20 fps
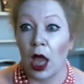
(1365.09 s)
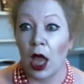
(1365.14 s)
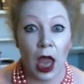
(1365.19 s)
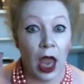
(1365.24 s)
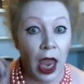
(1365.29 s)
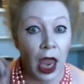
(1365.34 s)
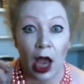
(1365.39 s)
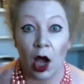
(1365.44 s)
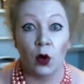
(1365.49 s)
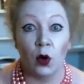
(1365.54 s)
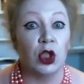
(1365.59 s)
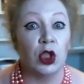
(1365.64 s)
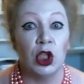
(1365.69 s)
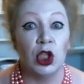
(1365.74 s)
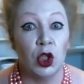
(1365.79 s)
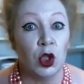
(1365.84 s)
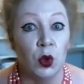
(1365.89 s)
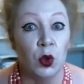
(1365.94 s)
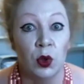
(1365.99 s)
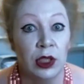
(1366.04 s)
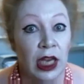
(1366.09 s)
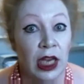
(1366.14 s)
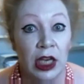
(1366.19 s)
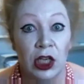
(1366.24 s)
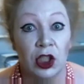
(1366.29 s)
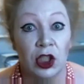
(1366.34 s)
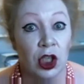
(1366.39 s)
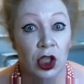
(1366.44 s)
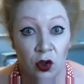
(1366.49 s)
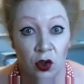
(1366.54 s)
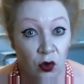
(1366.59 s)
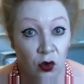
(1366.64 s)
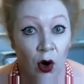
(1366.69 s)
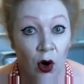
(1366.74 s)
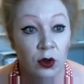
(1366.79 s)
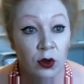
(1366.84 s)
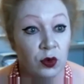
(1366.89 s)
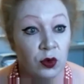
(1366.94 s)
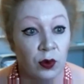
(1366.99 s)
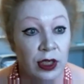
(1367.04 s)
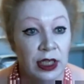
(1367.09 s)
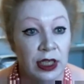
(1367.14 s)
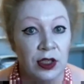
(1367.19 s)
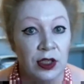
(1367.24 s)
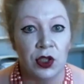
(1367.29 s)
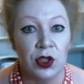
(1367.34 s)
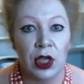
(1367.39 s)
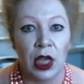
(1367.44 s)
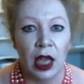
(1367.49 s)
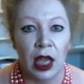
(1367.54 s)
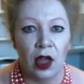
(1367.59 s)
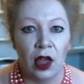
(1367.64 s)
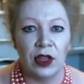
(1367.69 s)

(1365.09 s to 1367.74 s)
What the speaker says: How do you get your groceries?